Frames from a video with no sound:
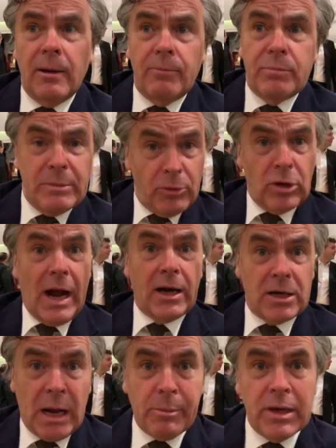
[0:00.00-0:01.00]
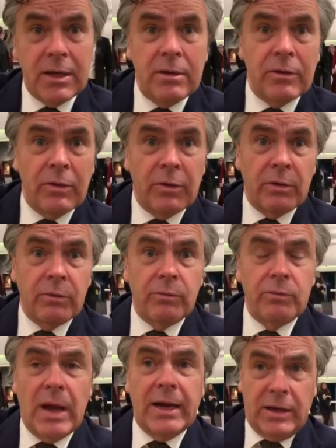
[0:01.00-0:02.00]
people are
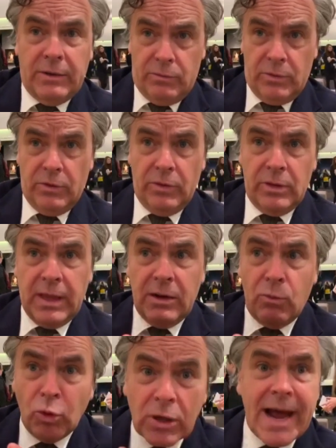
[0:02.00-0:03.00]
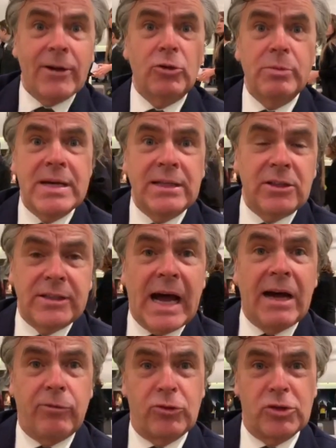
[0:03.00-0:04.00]
coming. They would like to be in the
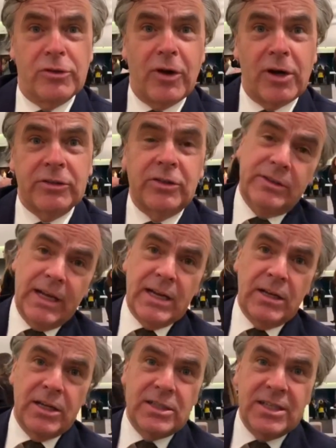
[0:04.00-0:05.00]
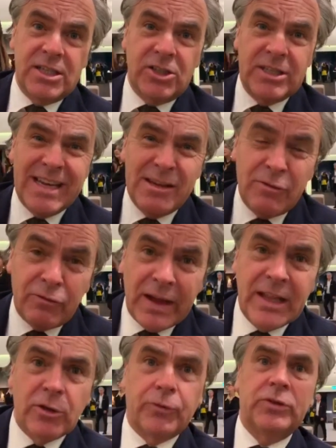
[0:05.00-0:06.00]
Davos of Art. This is the
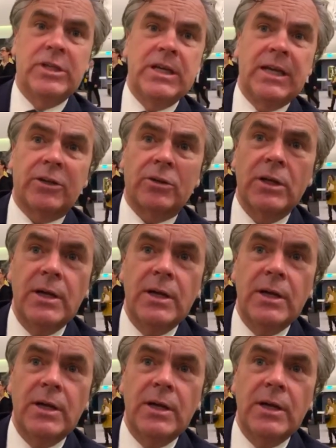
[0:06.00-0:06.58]
event of the year,